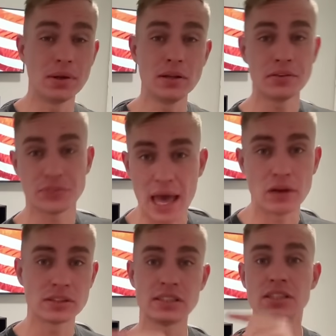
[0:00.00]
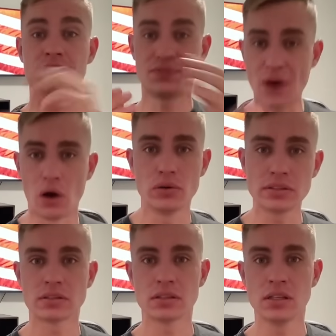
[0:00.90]
of thousand of
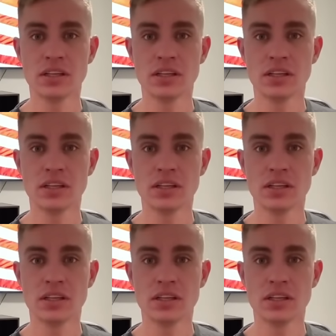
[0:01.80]
votes.